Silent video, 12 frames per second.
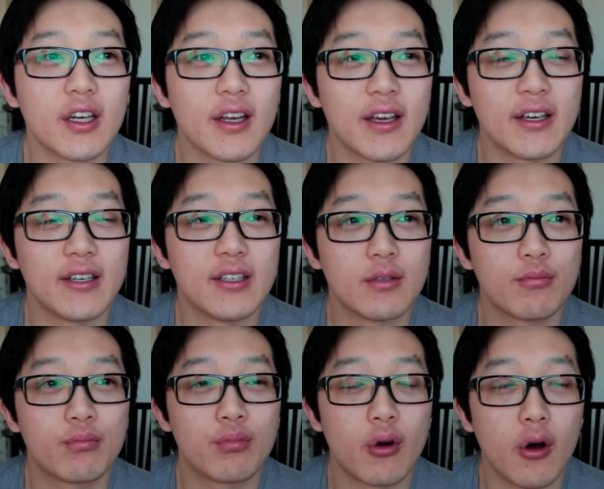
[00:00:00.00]
is
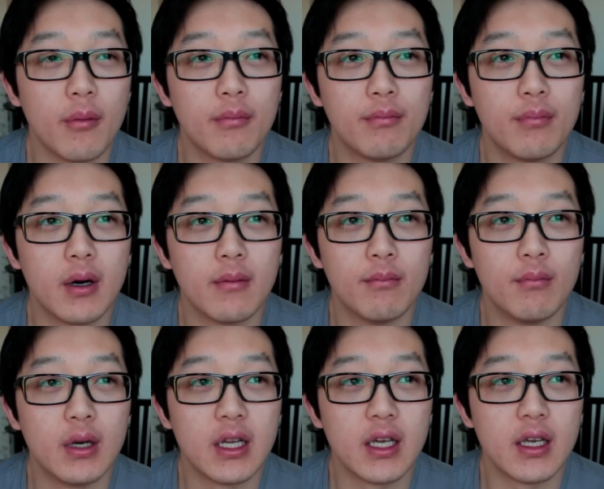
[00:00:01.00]

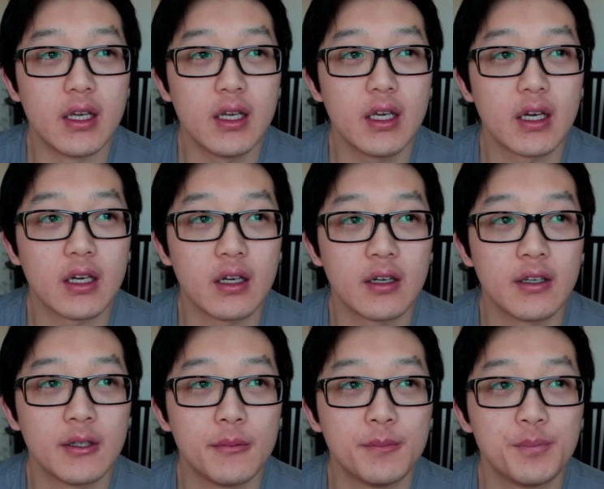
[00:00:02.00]
probably...
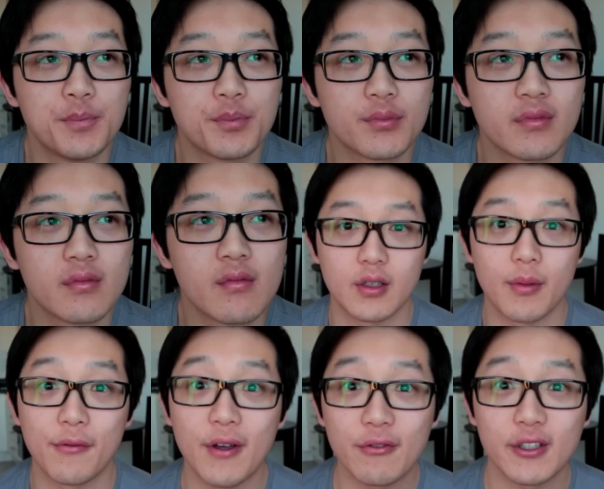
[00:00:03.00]
So my
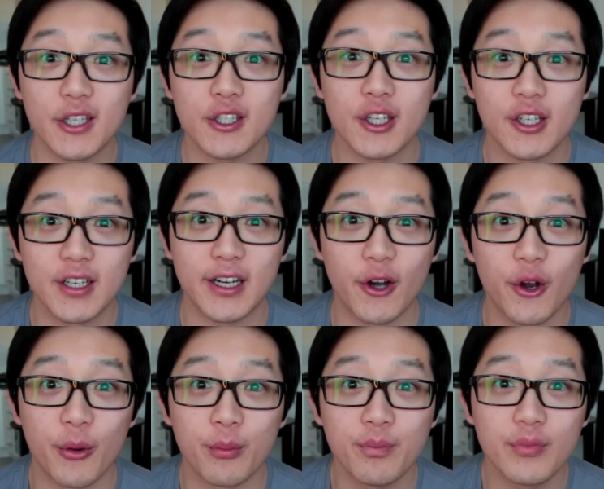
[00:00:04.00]
favourite dish to cook at
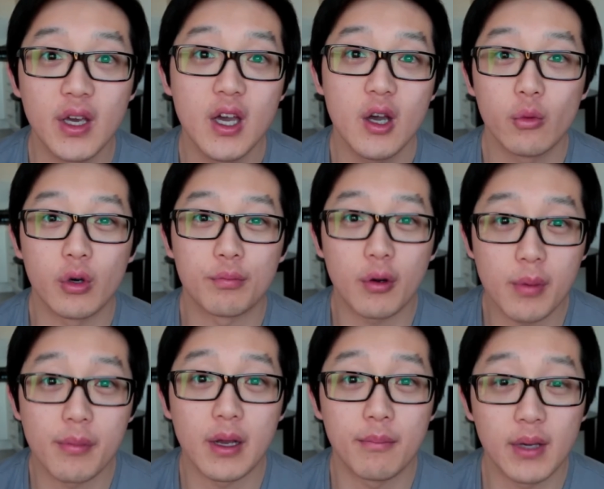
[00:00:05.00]
home would
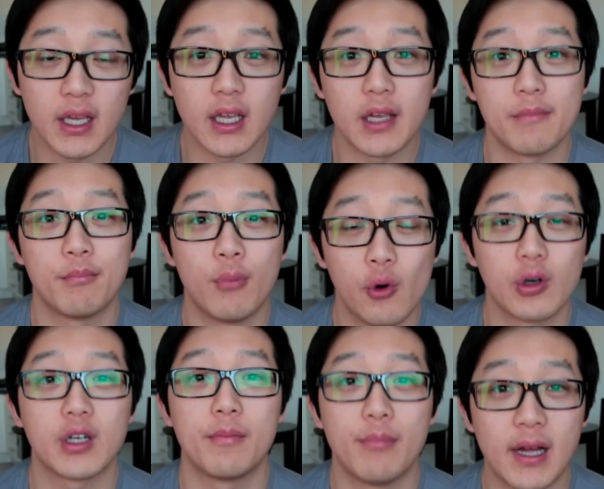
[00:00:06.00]
probably be
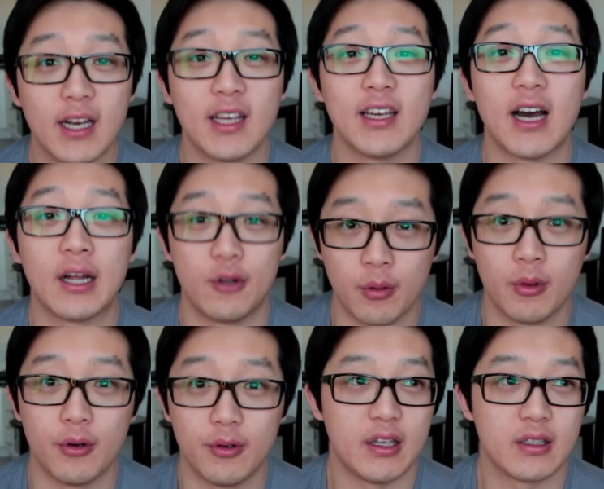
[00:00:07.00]
pork belly
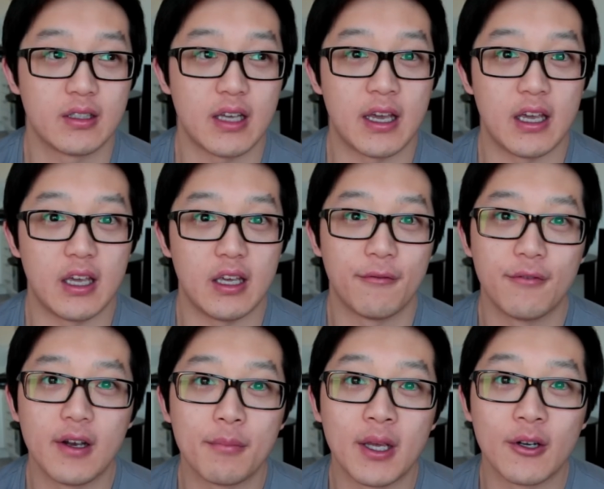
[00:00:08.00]
adobo. It's a
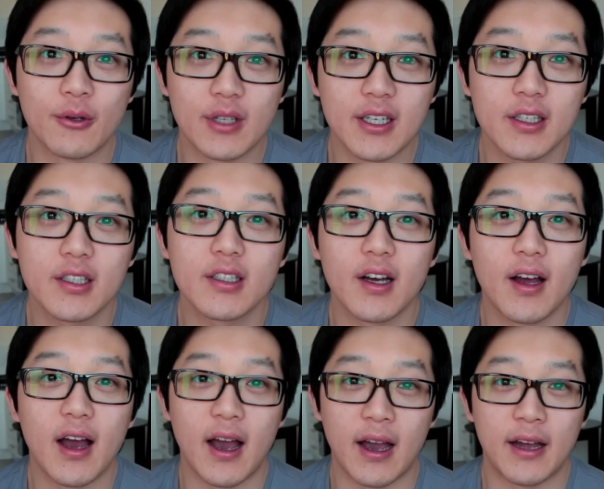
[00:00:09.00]
Filipino dish
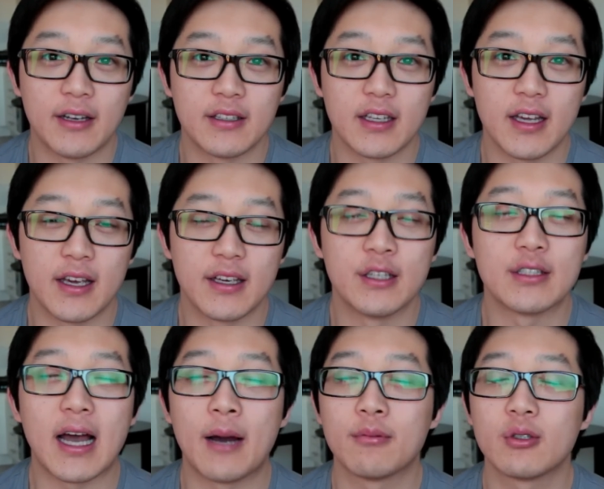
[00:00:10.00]
and it is
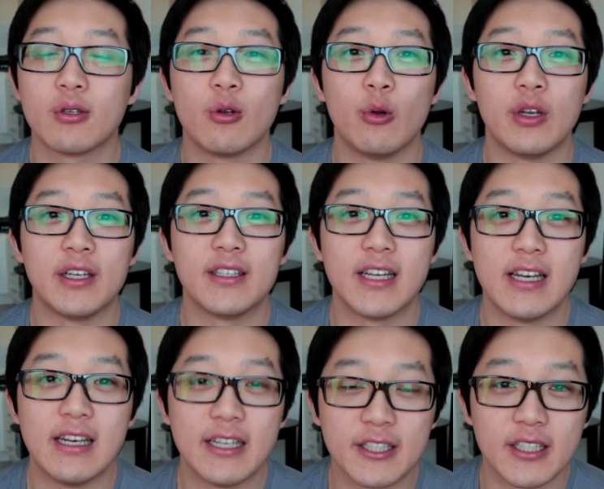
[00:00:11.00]
absolutely
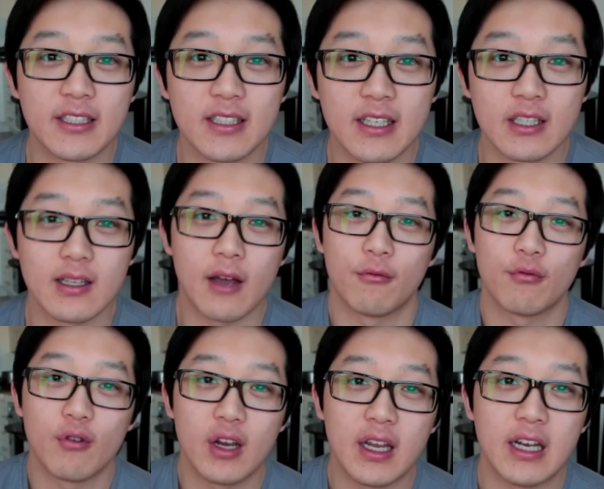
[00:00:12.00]
delicious. It's like
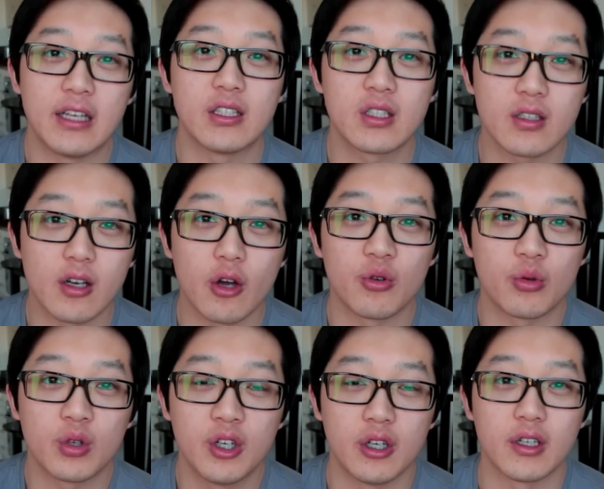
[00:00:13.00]
really slow
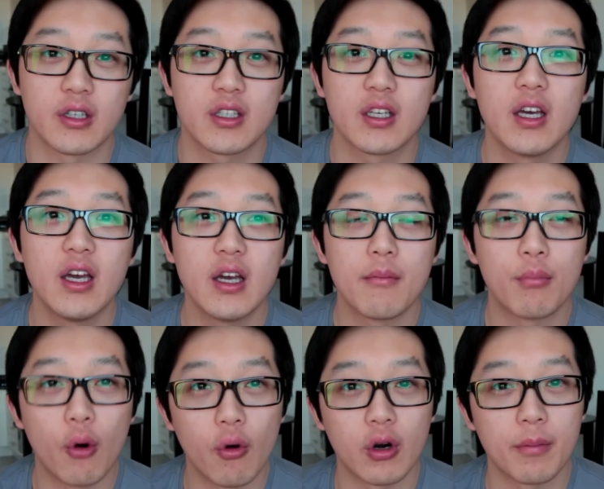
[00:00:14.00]
cooked
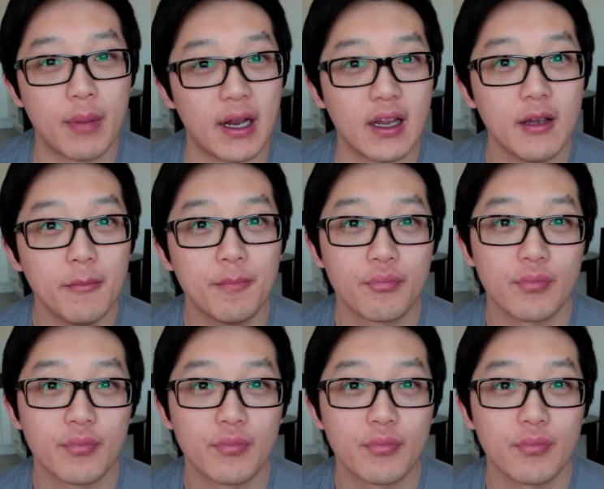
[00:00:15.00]
pork belly